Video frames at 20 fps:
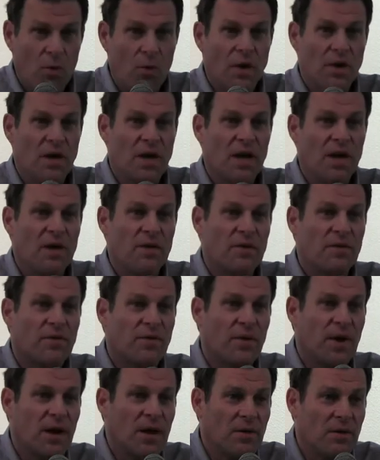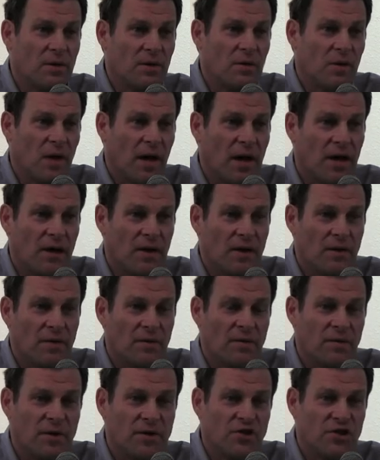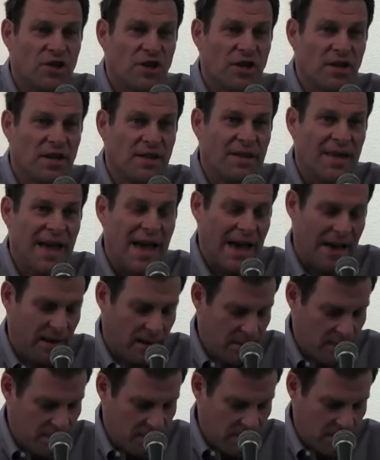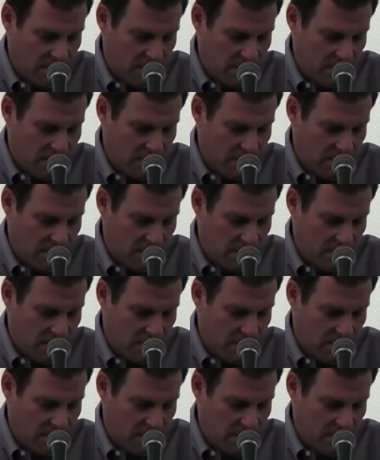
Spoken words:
When you hear the phrases like Virginia Tech,